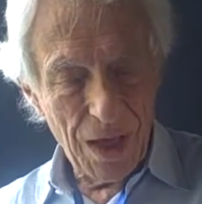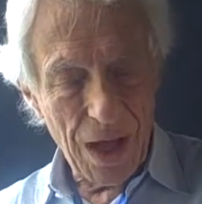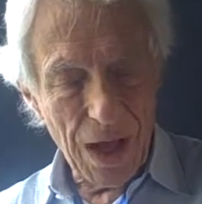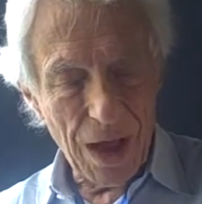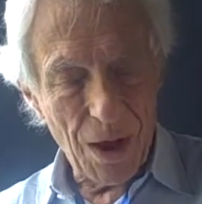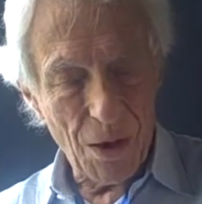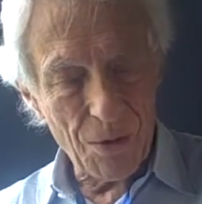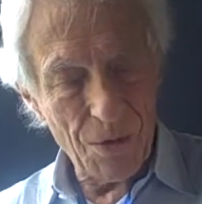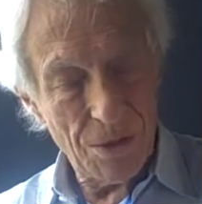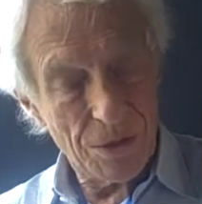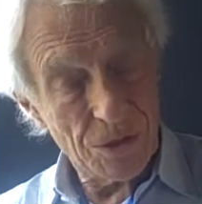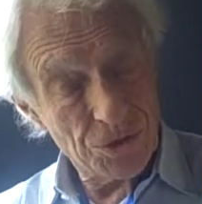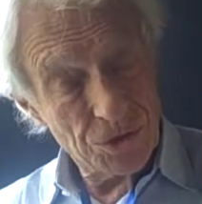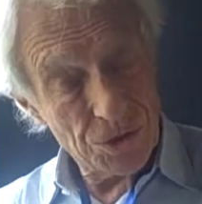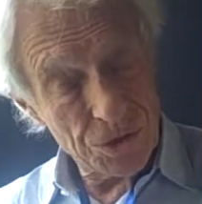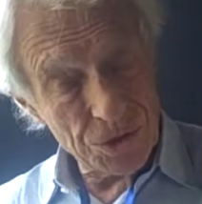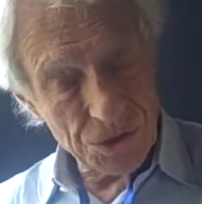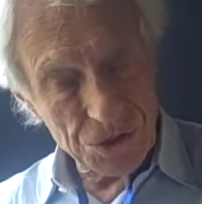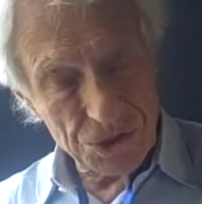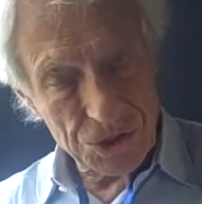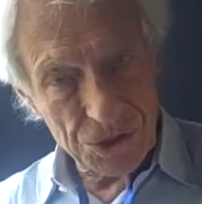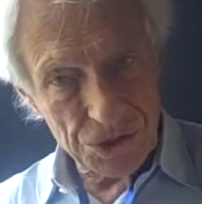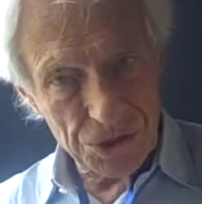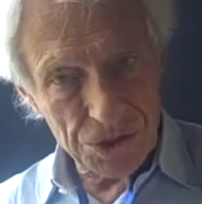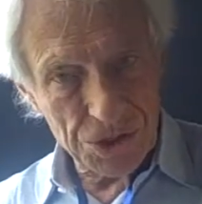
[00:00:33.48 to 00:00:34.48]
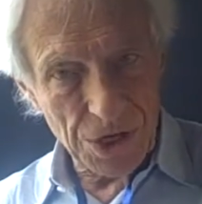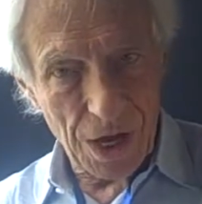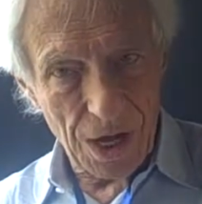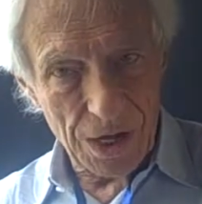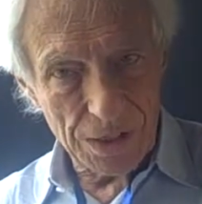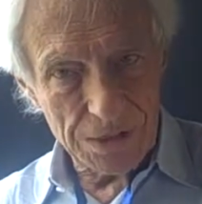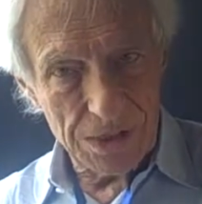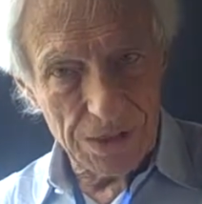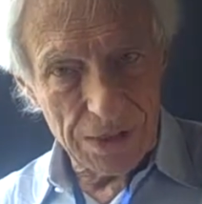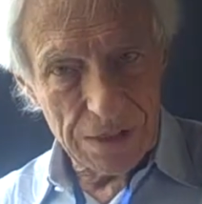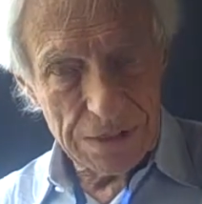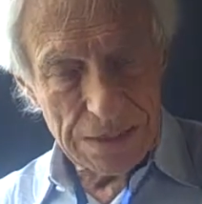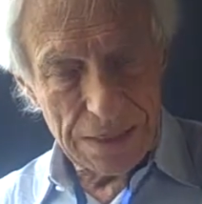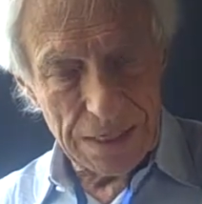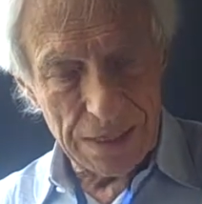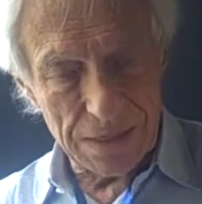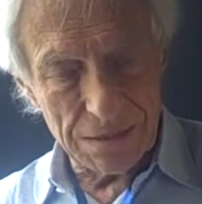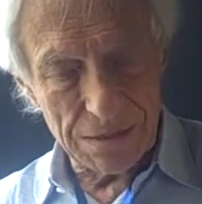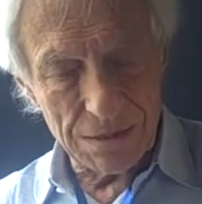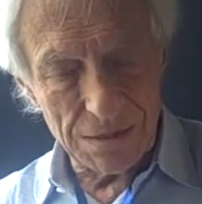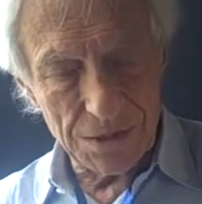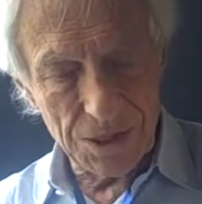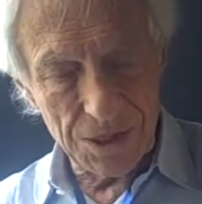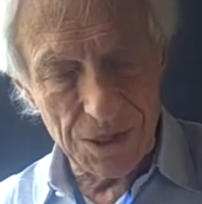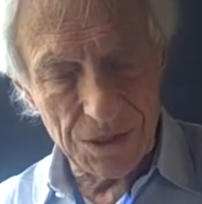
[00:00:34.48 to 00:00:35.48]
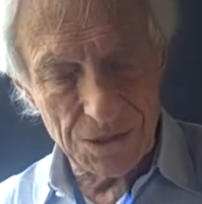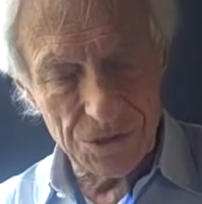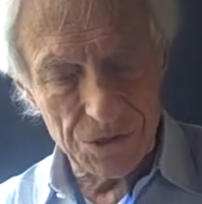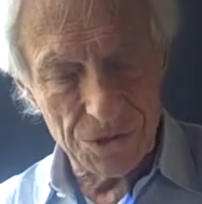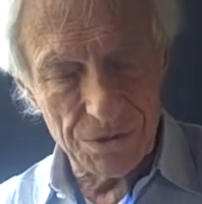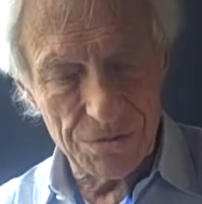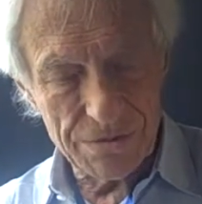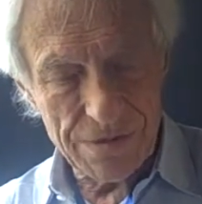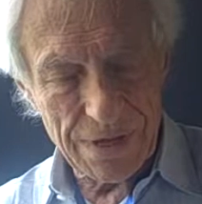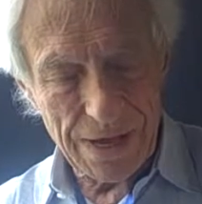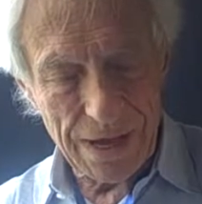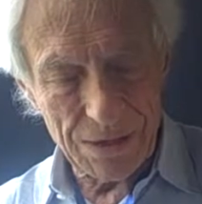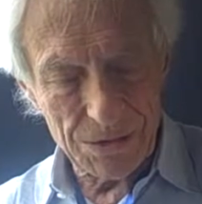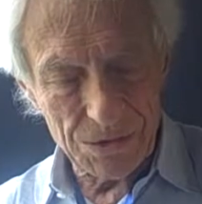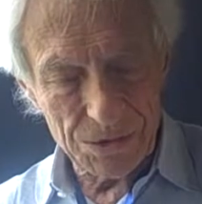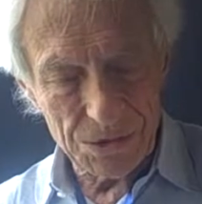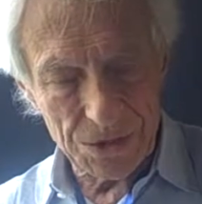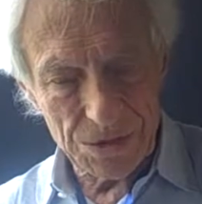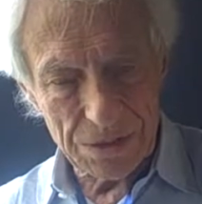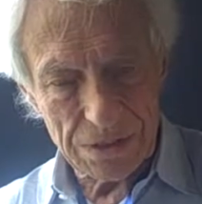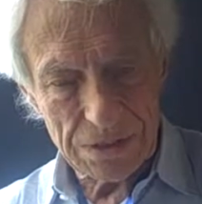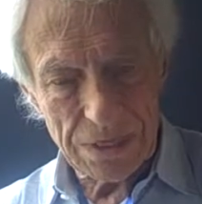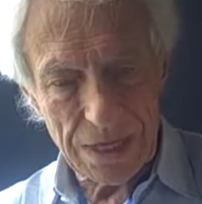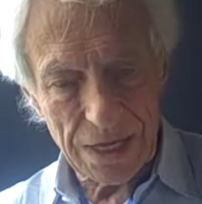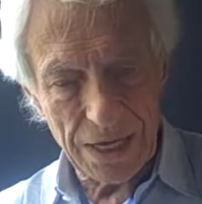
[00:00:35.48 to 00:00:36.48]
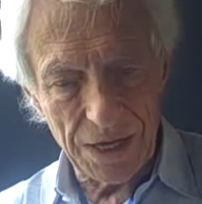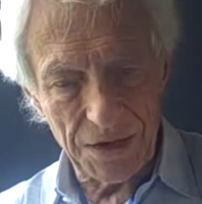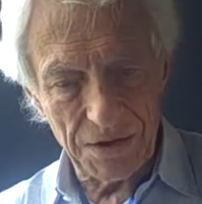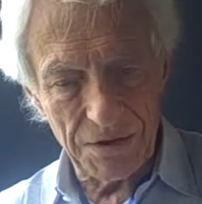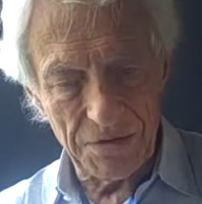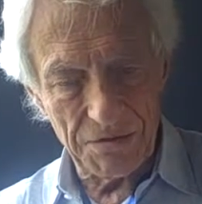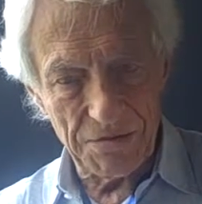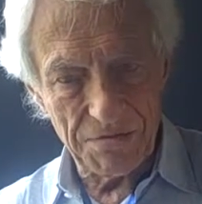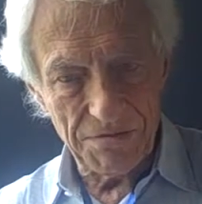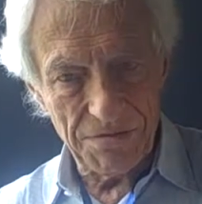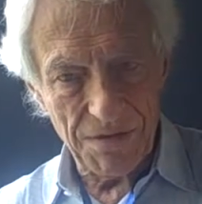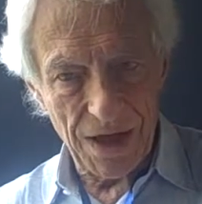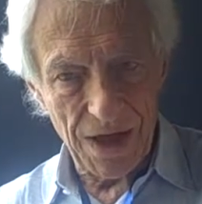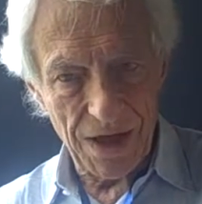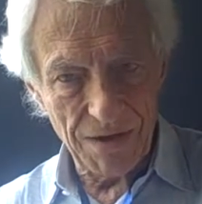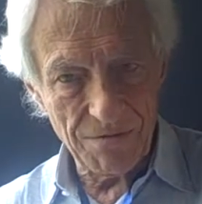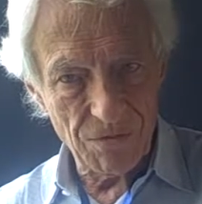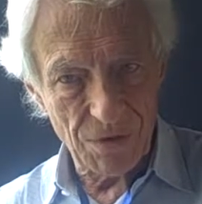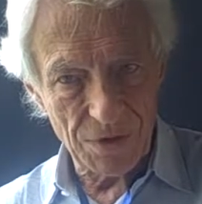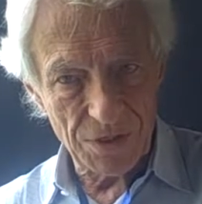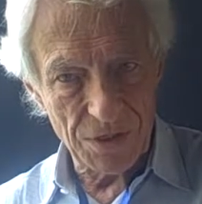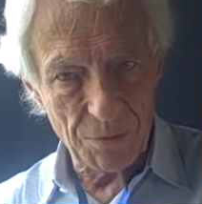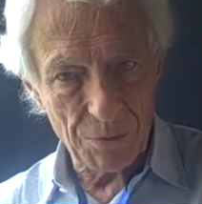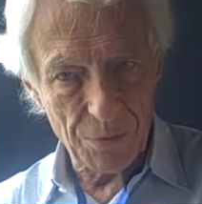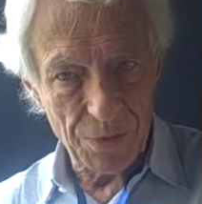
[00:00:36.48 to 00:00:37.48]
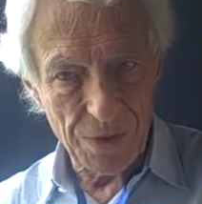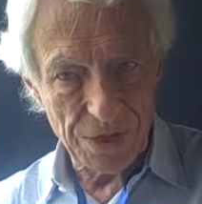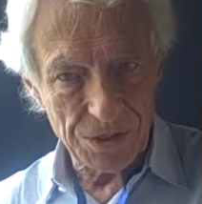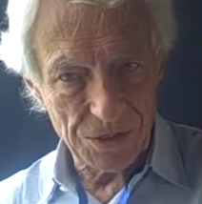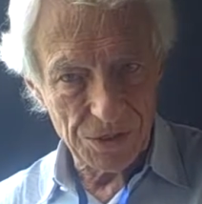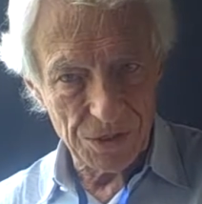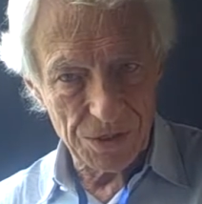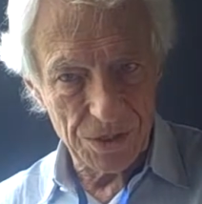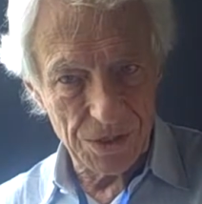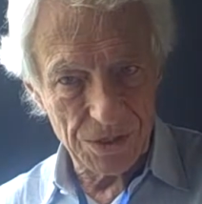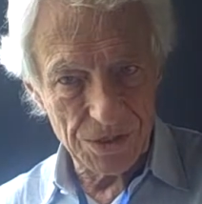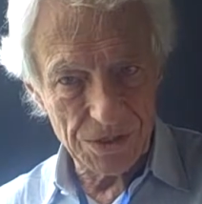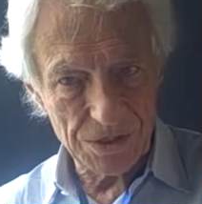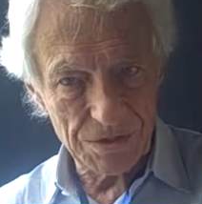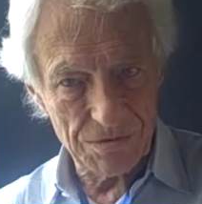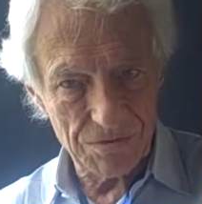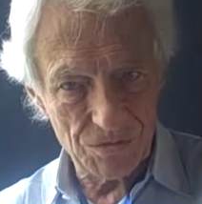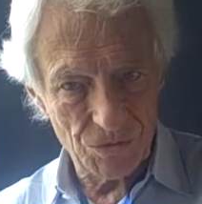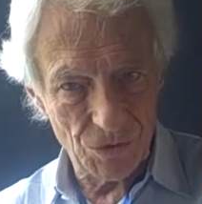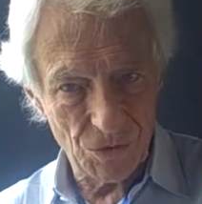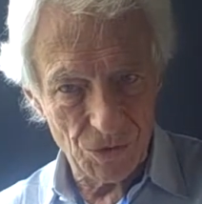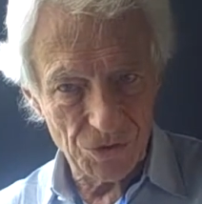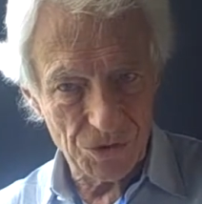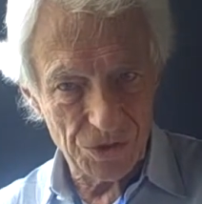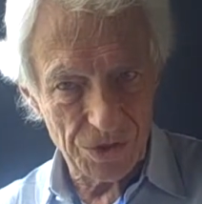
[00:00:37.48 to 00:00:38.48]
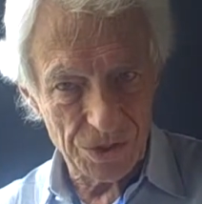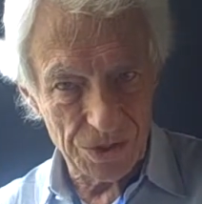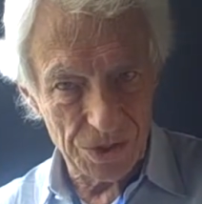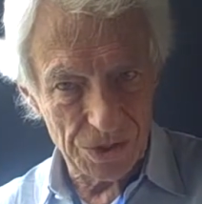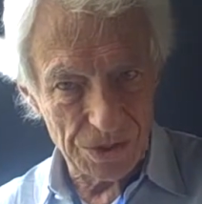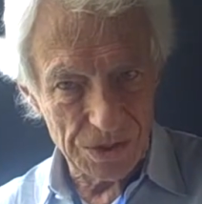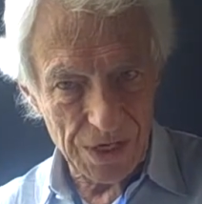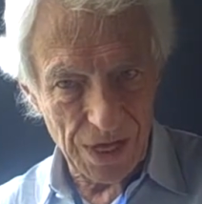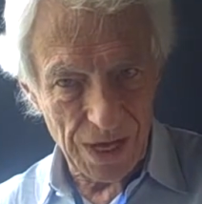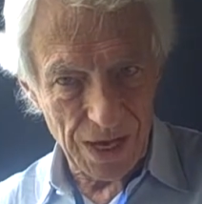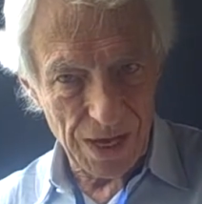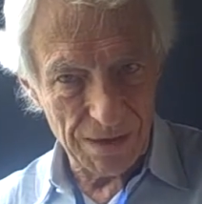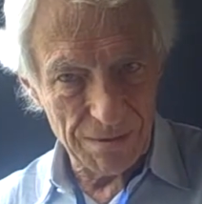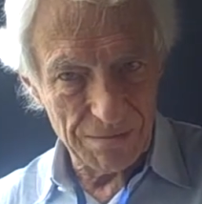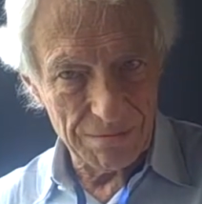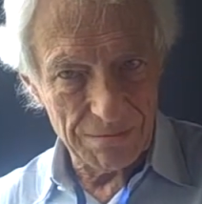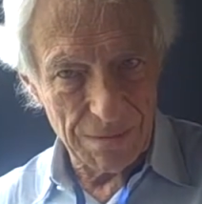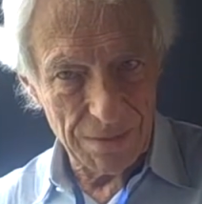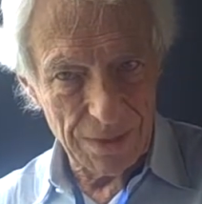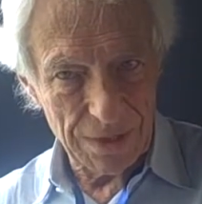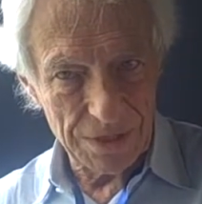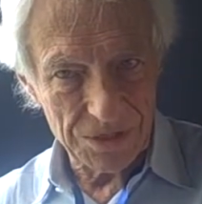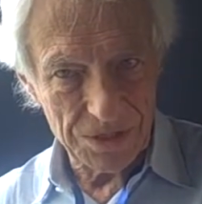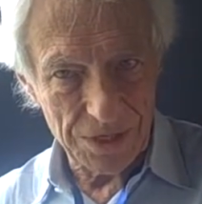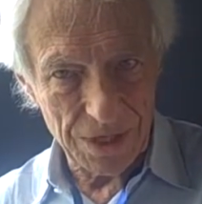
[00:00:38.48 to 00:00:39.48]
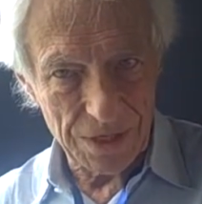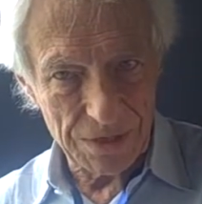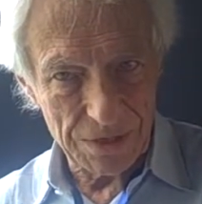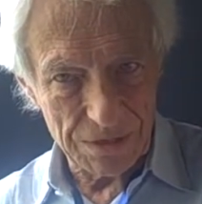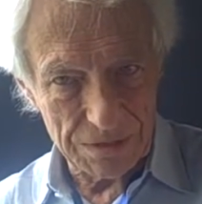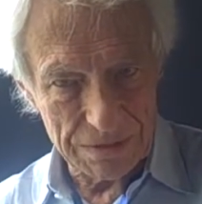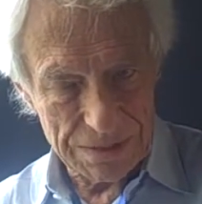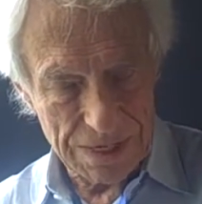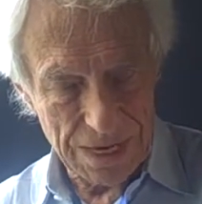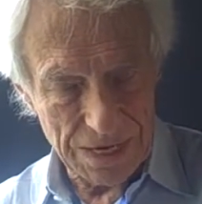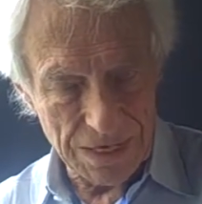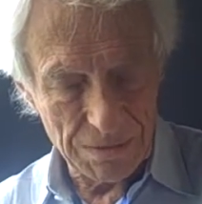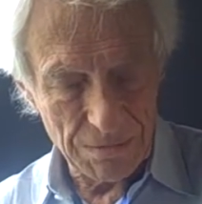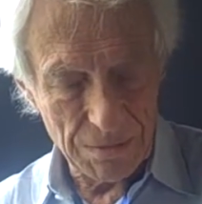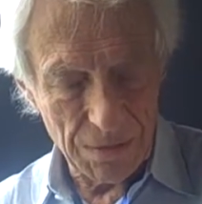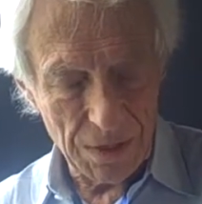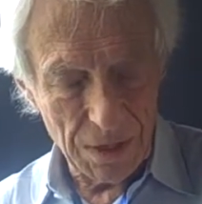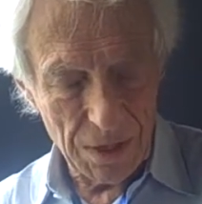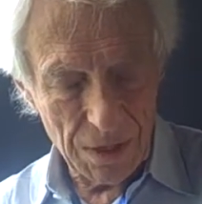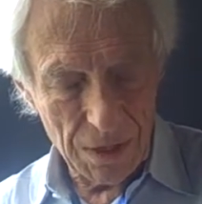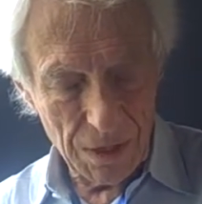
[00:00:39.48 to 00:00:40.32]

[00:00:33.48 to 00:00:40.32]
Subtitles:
Our interest started in the year 2005 when the president of Rotary at the time said, "Denham,